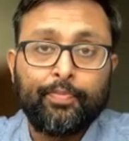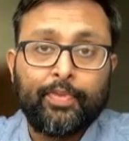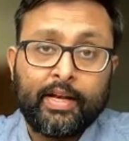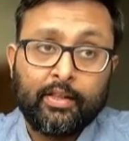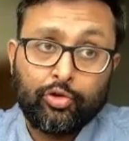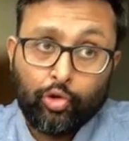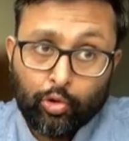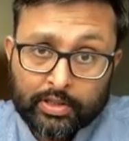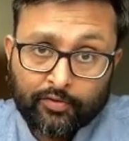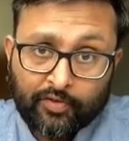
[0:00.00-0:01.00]
then
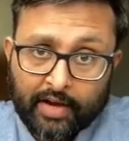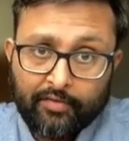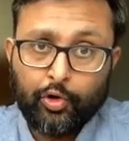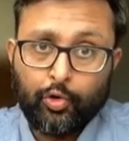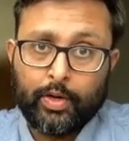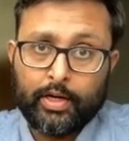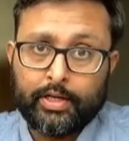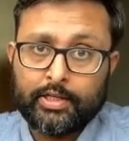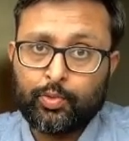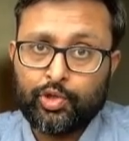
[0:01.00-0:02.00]
those five new
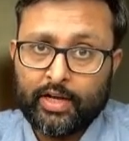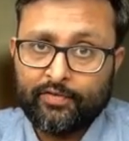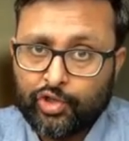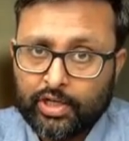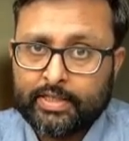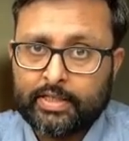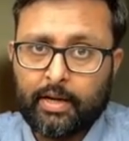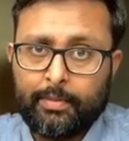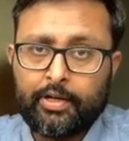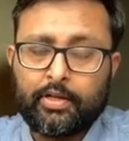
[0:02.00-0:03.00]
workers which have just
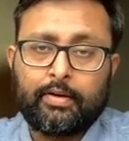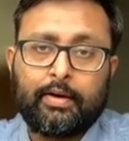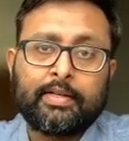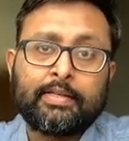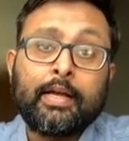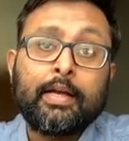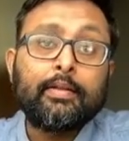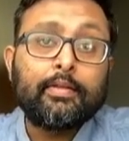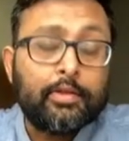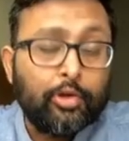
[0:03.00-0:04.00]
come into the class,
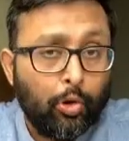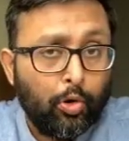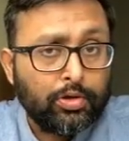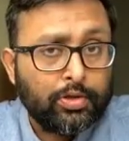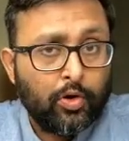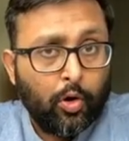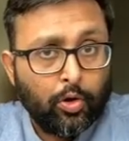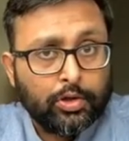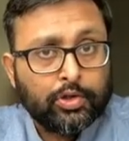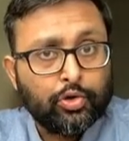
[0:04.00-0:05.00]
those
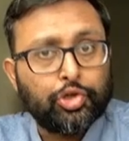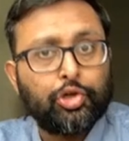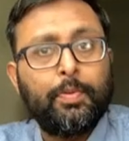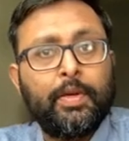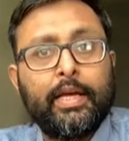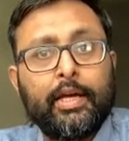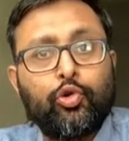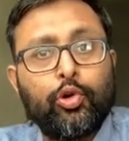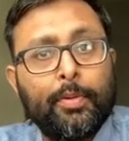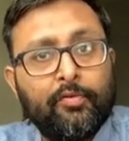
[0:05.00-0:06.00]
also should be
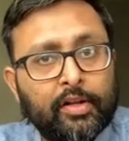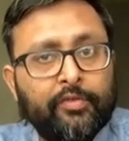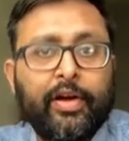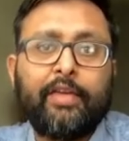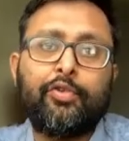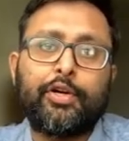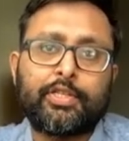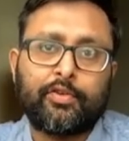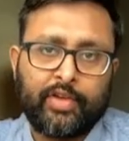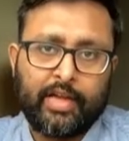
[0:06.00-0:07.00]
equipped with five
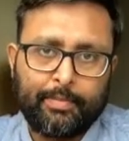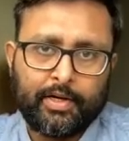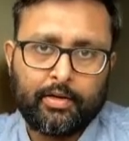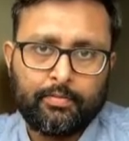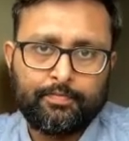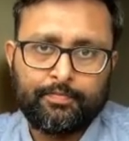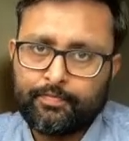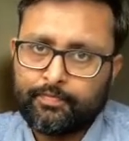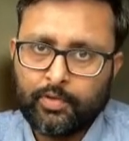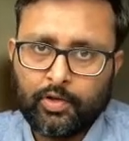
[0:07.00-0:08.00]
units of capital.
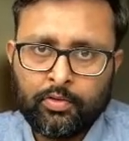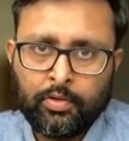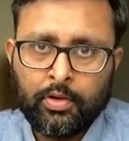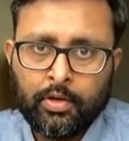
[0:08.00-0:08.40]
No?